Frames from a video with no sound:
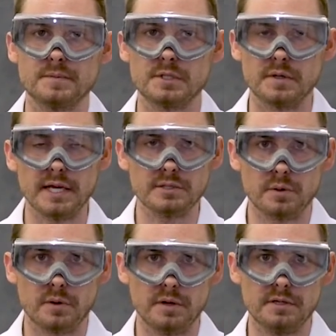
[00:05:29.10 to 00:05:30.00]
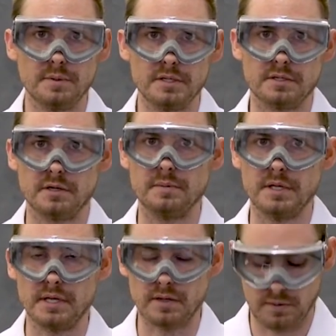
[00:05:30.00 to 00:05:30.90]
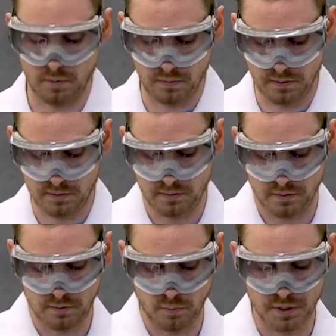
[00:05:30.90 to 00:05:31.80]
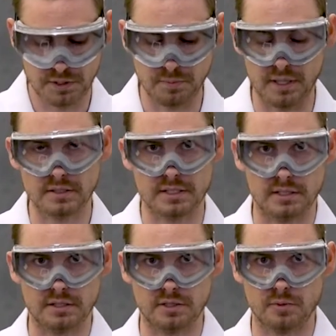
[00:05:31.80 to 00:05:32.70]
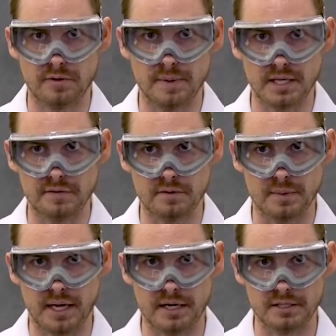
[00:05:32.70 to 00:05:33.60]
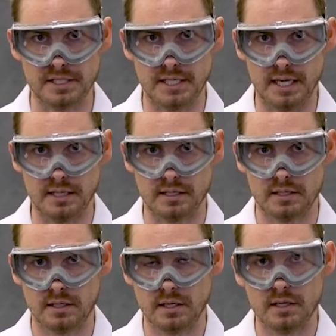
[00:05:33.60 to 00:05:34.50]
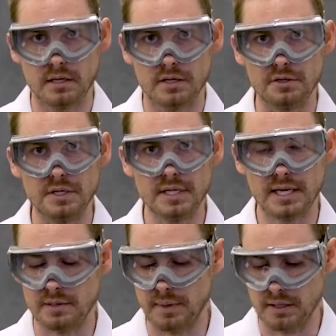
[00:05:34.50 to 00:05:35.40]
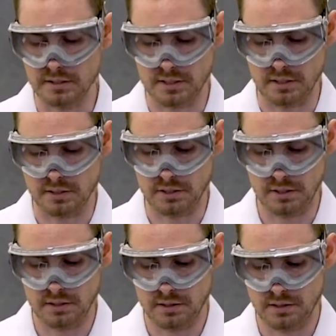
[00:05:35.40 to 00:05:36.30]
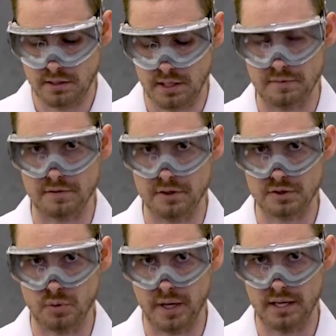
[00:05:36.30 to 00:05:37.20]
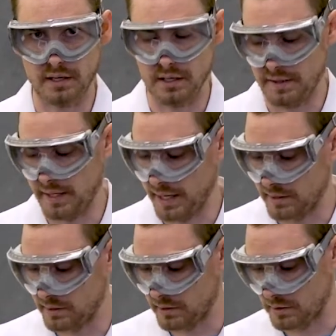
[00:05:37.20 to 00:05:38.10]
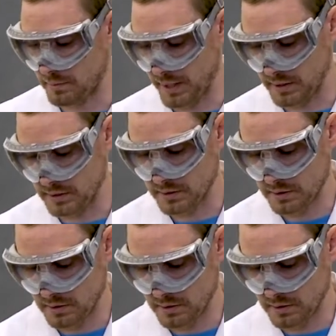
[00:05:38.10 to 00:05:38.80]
So next we're going to be determining which metal cylinder we've been given by our TA. You need to get a metal cylinder and first weigh it on the analytical balance